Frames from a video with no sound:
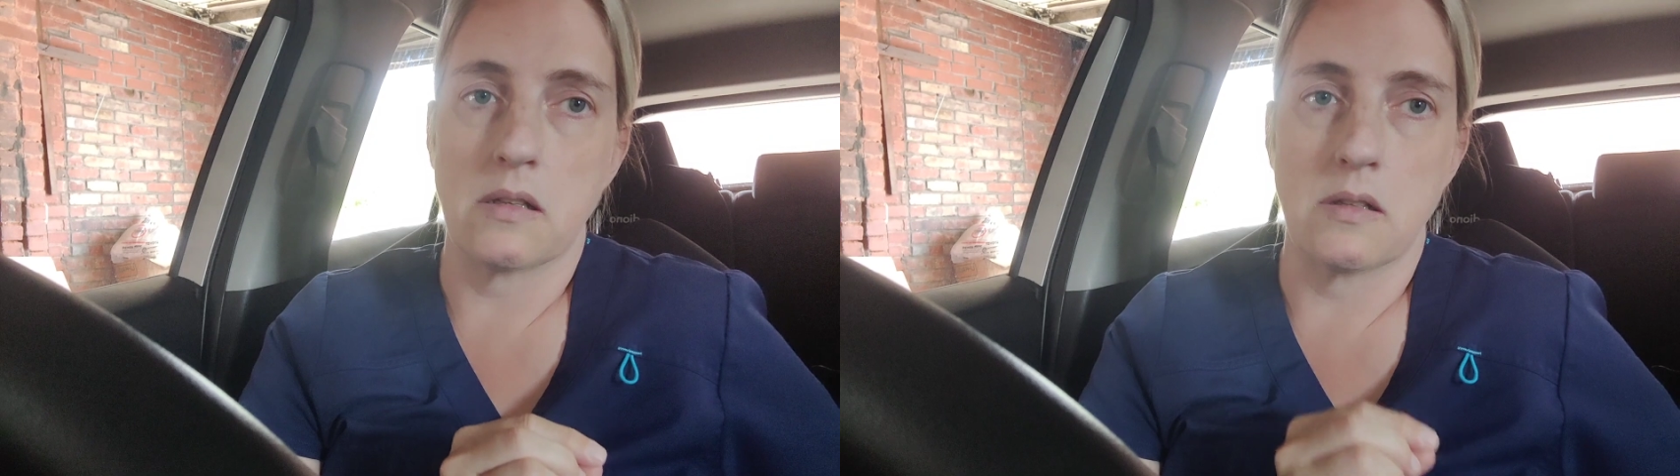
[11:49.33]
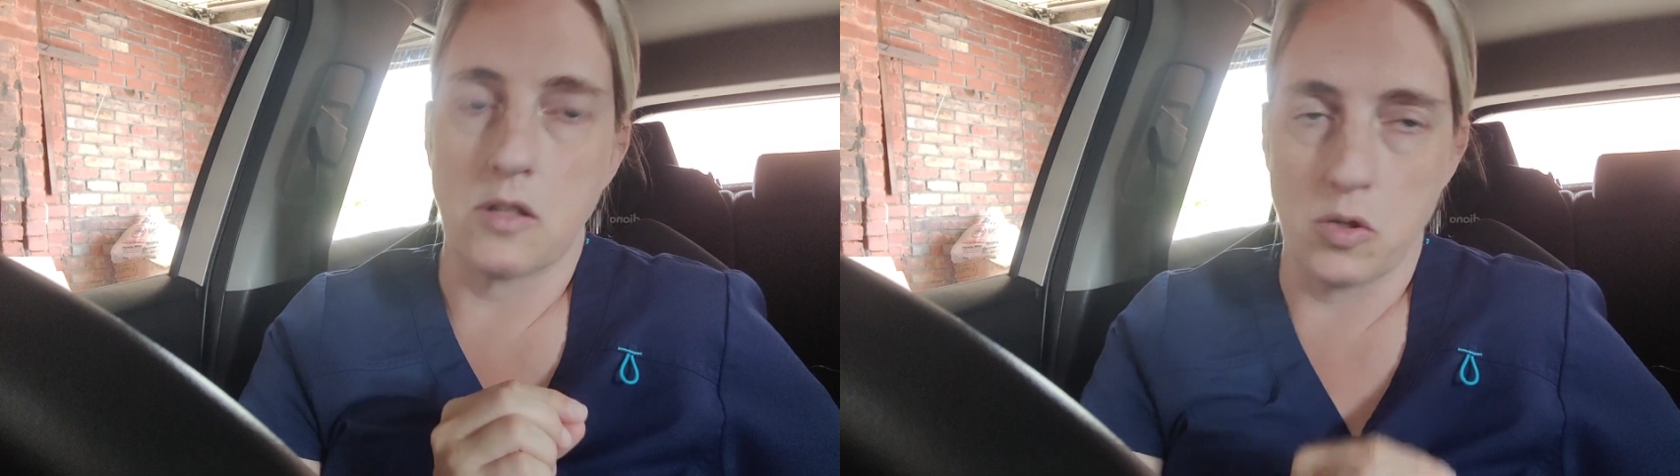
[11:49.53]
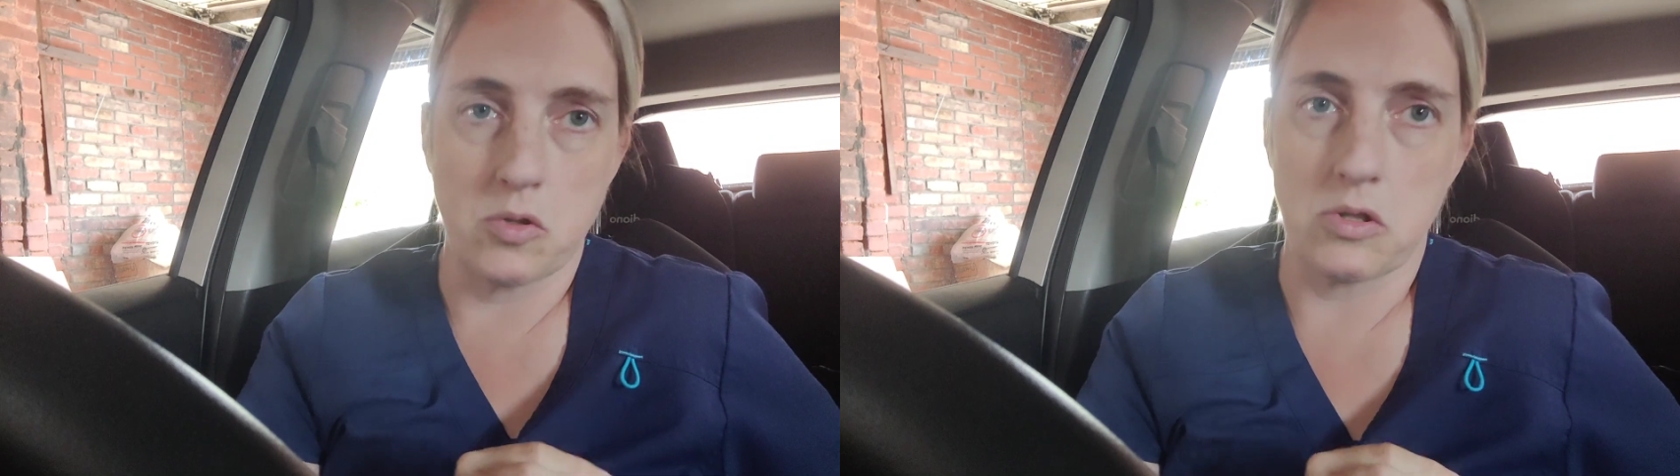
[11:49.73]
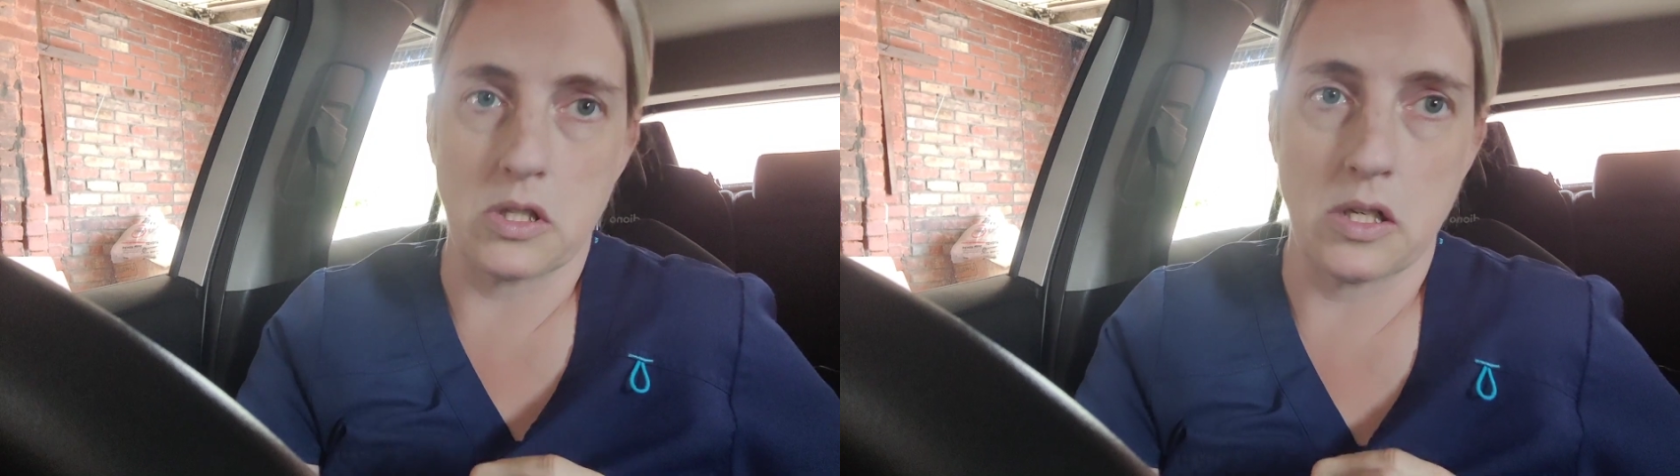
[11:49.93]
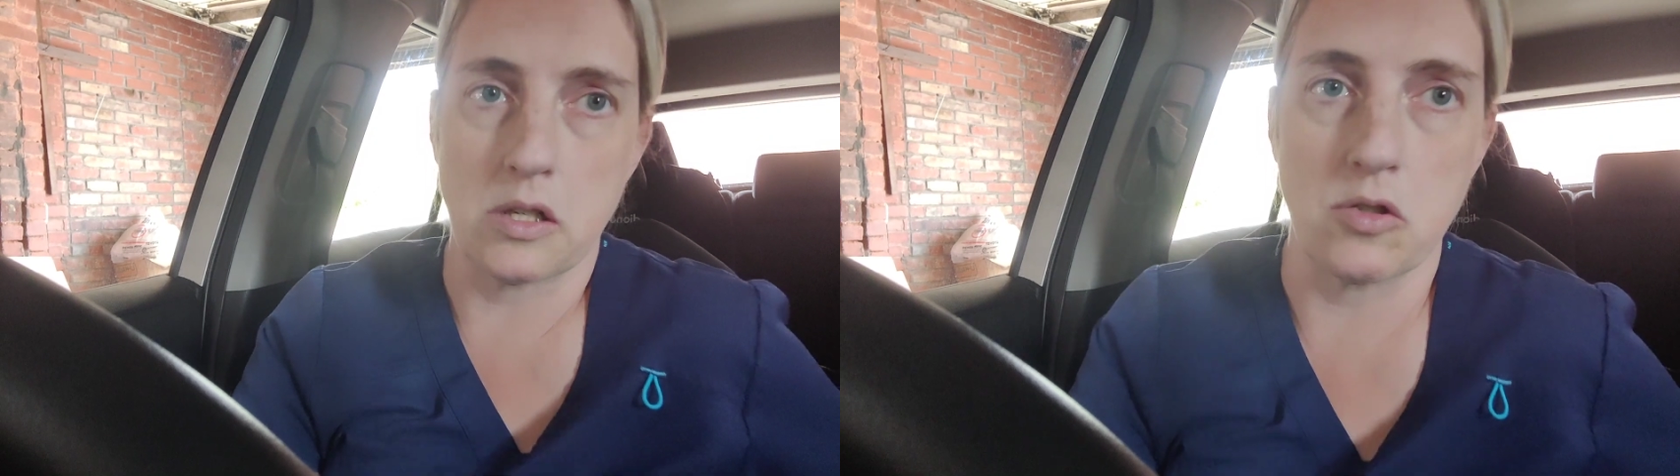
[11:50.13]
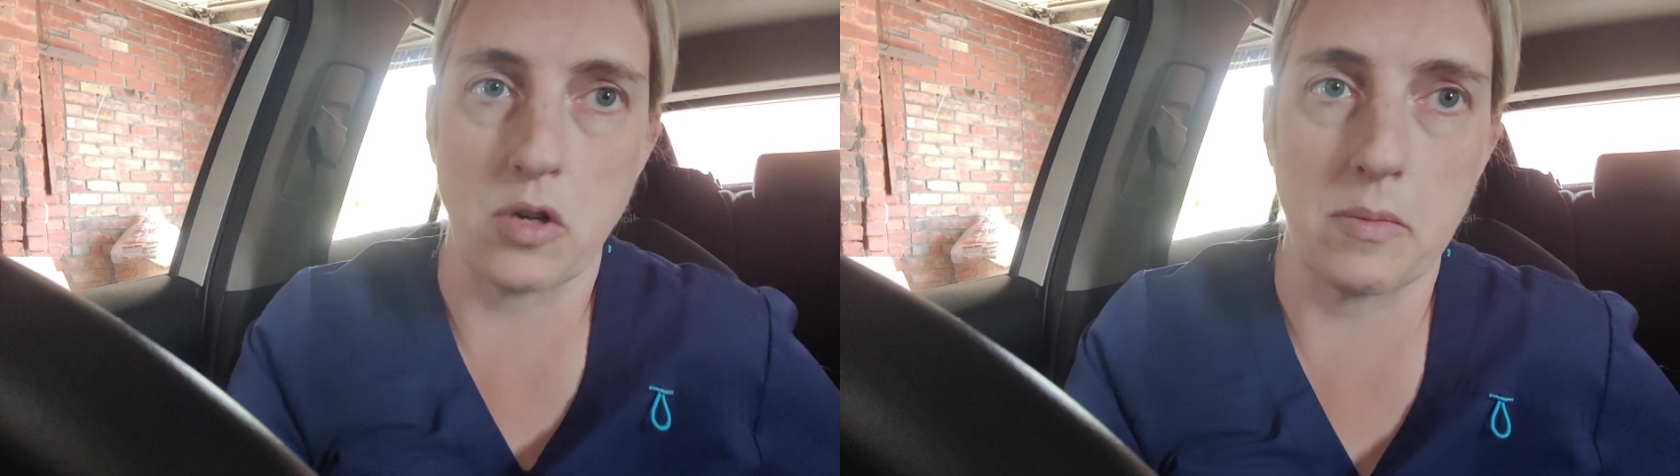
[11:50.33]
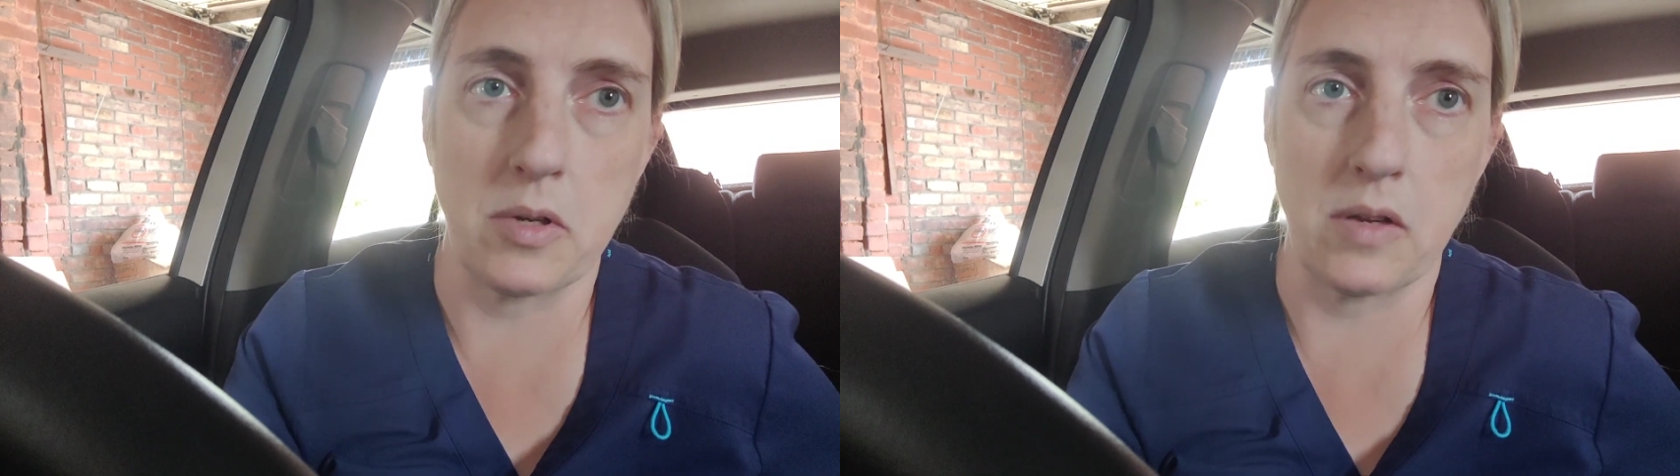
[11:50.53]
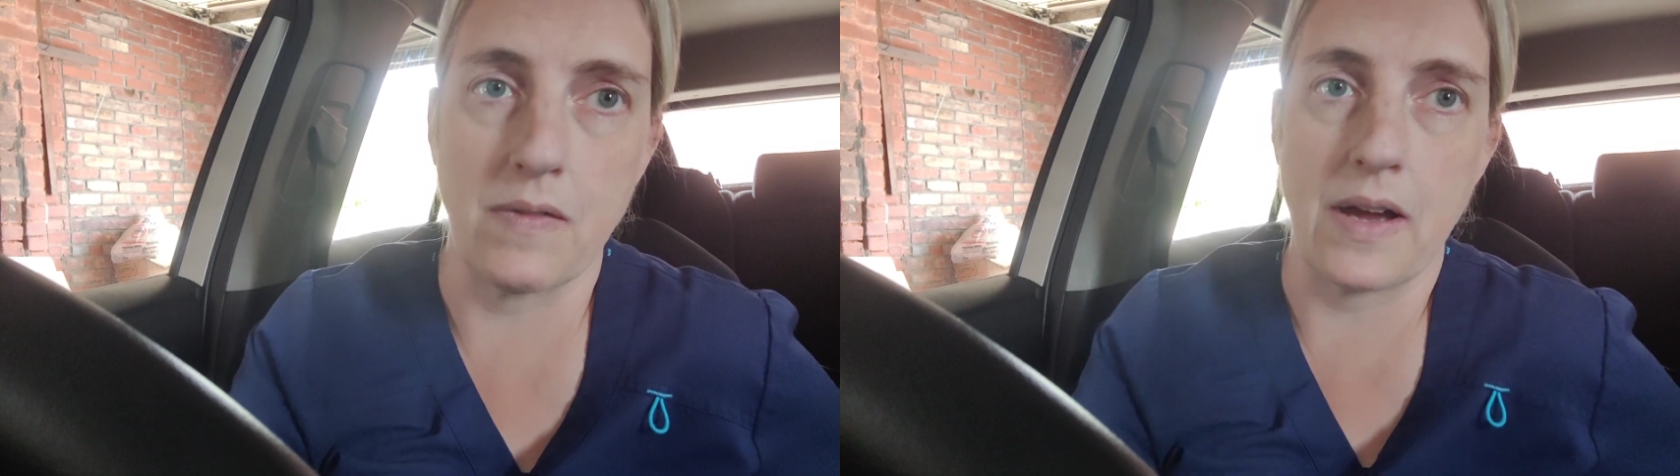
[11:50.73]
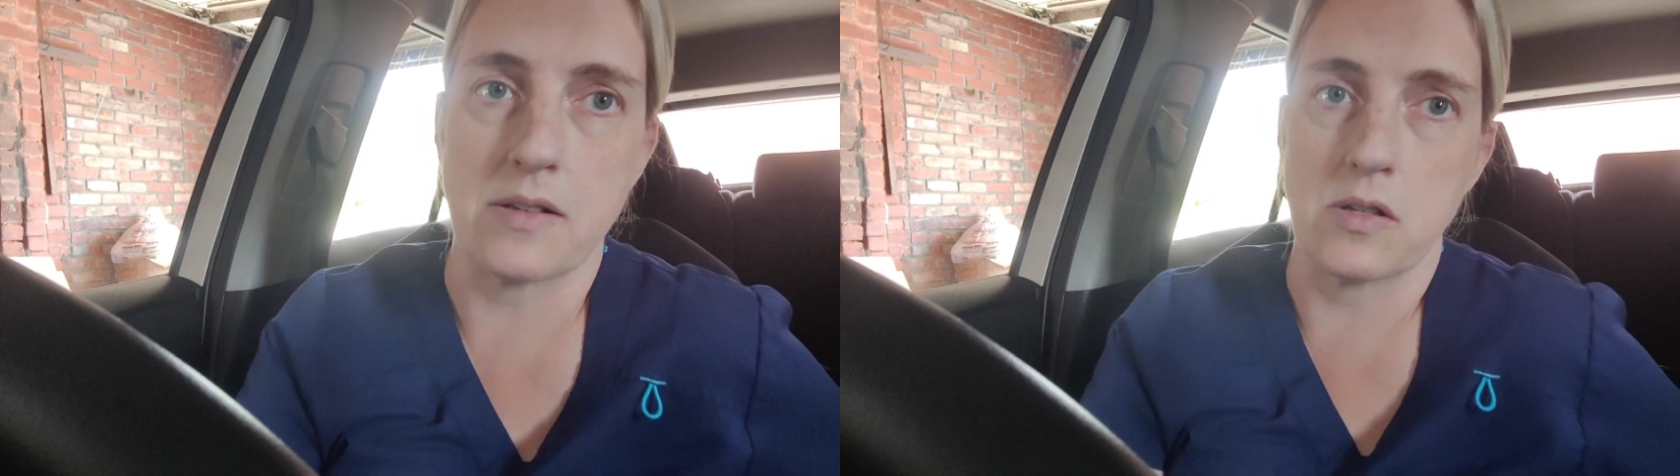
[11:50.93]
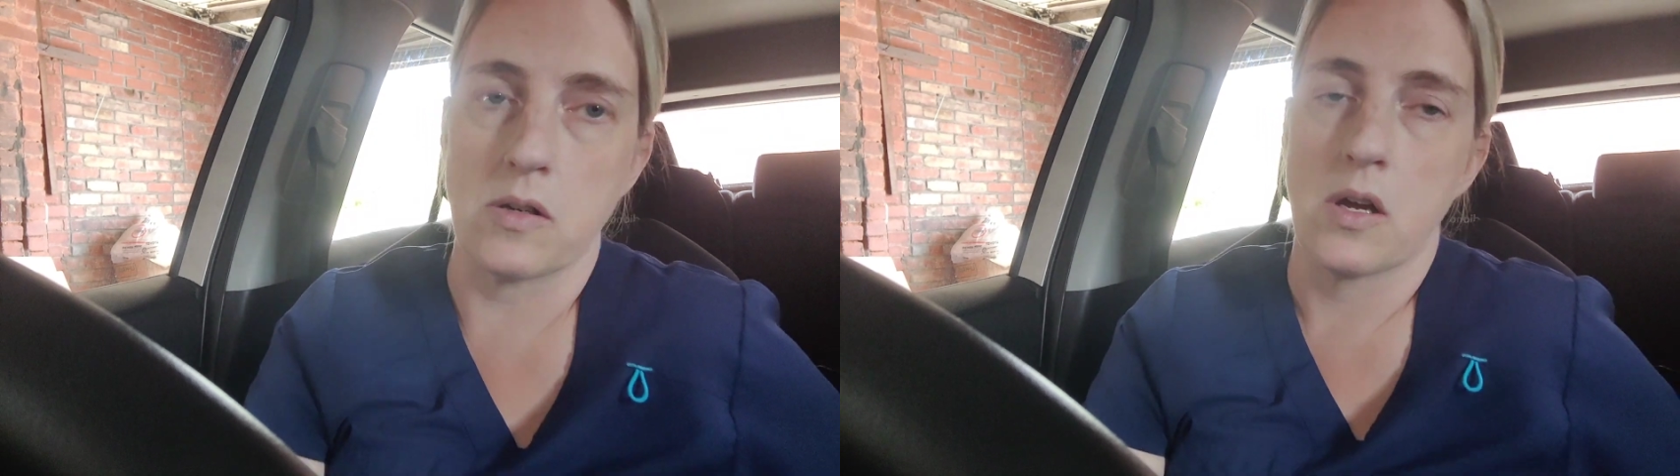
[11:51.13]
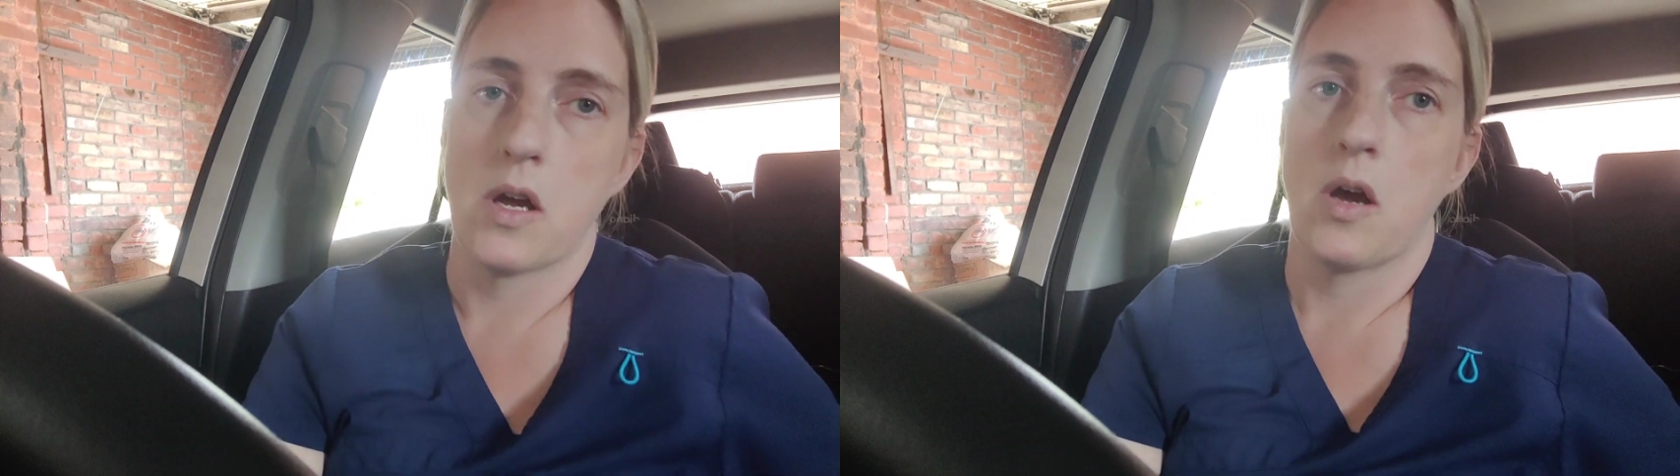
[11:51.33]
usually a contributing factor.